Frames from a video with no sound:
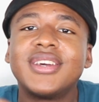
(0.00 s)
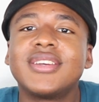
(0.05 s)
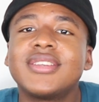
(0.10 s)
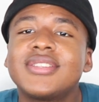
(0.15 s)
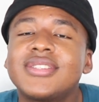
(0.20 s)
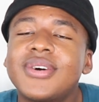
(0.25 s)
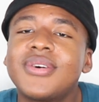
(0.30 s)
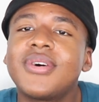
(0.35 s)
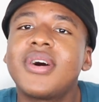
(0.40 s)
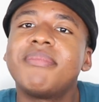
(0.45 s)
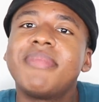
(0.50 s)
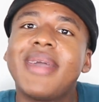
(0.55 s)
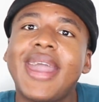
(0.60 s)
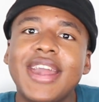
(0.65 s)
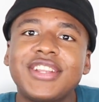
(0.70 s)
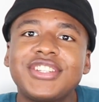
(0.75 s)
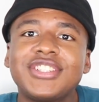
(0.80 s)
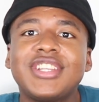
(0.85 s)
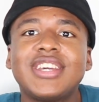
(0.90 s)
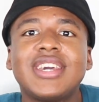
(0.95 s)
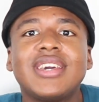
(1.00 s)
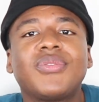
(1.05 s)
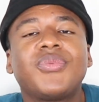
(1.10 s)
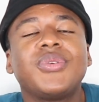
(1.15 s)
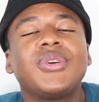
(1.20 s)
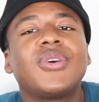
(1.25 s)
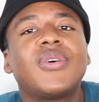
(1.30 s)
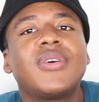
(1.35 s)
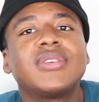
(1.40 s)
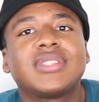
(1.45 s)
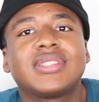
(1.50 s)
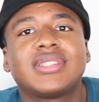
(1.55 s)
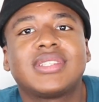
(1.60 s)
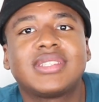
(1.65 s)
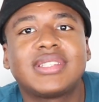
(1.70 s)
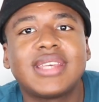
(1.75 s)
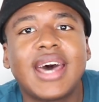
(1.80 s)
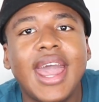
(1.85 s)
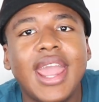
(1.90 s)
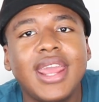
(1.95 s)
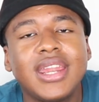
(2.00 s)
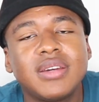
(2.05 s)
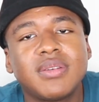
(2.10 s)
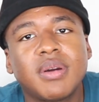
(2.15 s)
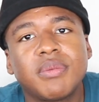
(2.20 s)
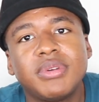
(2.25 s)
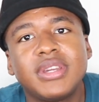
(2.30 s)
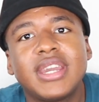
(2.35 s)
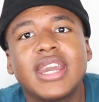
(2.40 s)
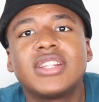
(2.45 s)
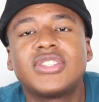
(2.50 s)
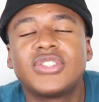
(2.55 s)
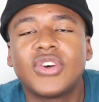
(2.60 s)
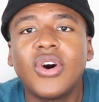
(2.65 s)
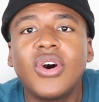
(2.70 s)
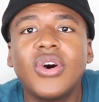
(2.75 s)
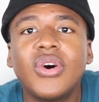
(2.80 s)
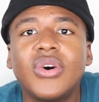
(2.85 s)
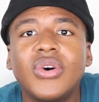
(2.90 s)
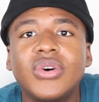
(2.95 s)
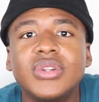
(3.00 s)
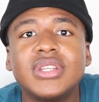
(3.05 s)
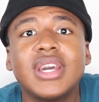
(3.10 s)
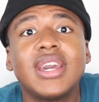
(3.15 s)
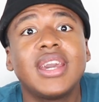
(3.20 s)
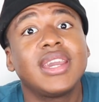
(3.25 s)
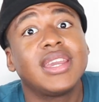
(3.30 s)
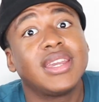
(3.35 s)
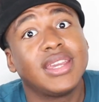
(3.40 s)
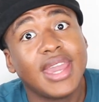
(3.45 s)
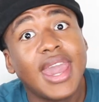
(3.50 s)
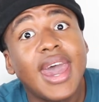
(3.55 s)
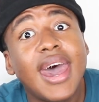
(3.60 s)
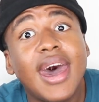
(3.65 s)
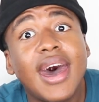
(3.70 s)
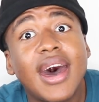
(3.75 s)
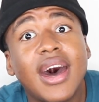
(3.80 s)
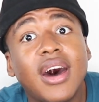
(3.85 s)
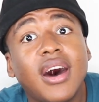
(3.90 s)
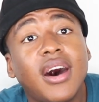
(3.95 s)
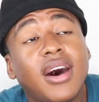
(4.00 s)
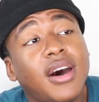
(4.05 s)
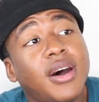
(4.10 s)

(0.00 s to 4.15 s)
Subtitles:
So imagine if we go into society where we get told, yeah,